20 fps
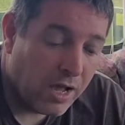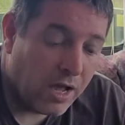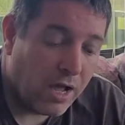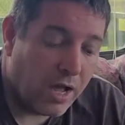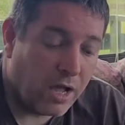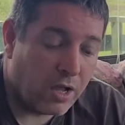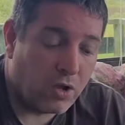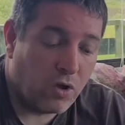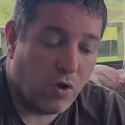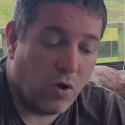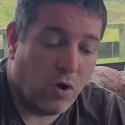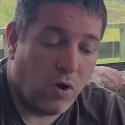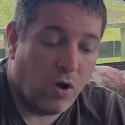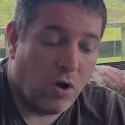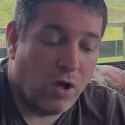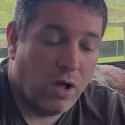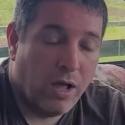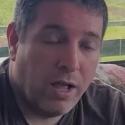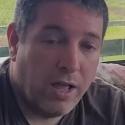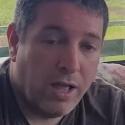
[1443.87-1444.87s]
I got,
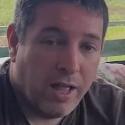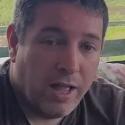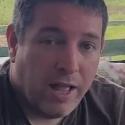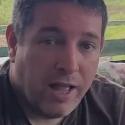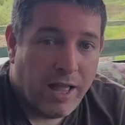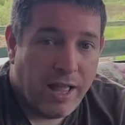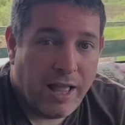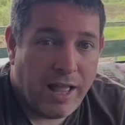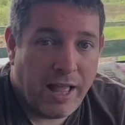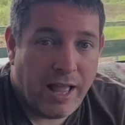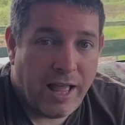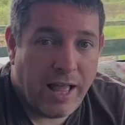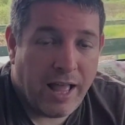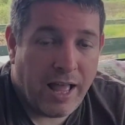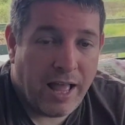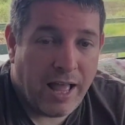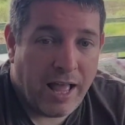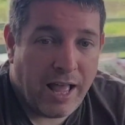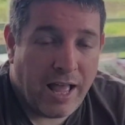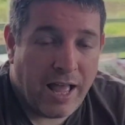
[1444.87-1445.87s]

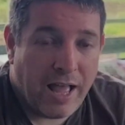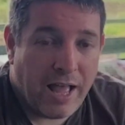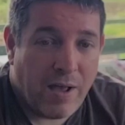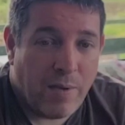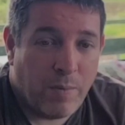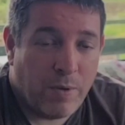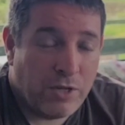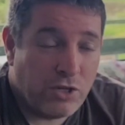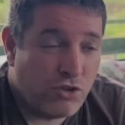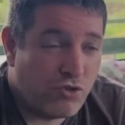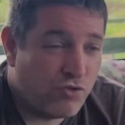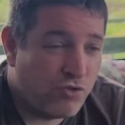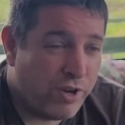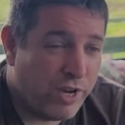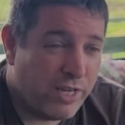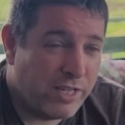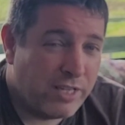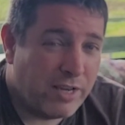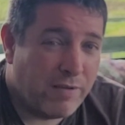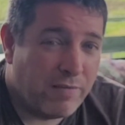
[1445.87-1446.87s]
which
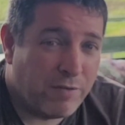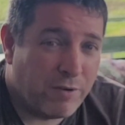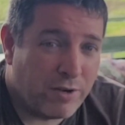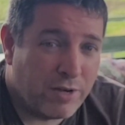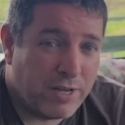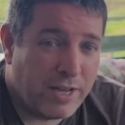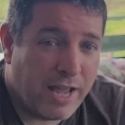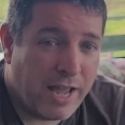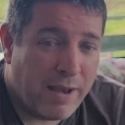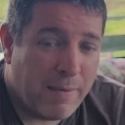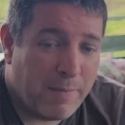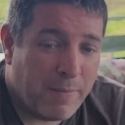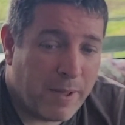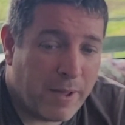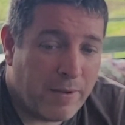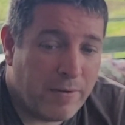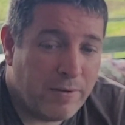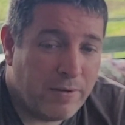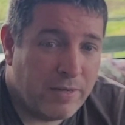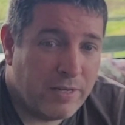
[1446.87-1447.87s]
trades in for
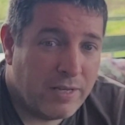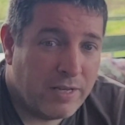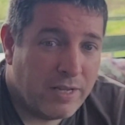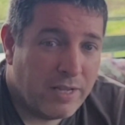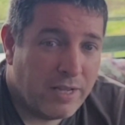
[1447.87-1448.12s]
£10.